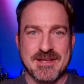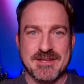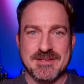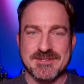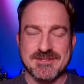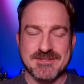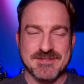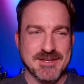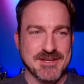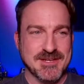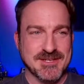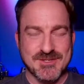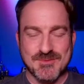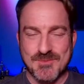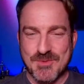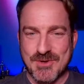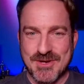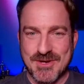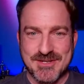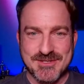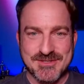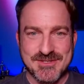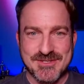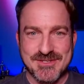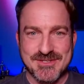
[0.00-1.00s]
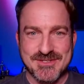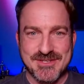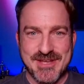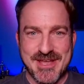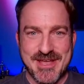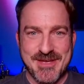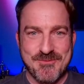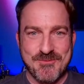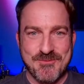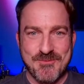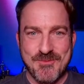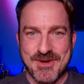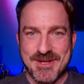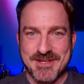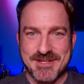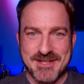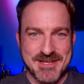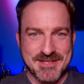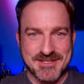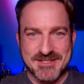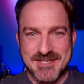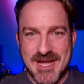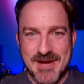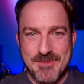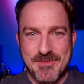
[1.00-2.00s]
his experiences, and what
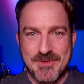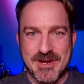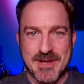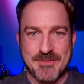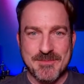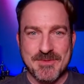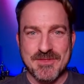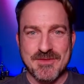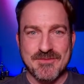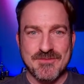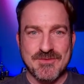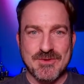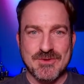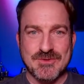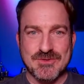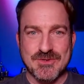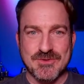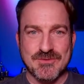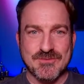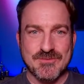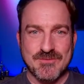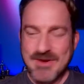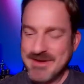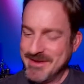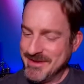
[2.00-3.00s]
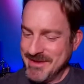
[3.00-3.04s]
is coming up in the future.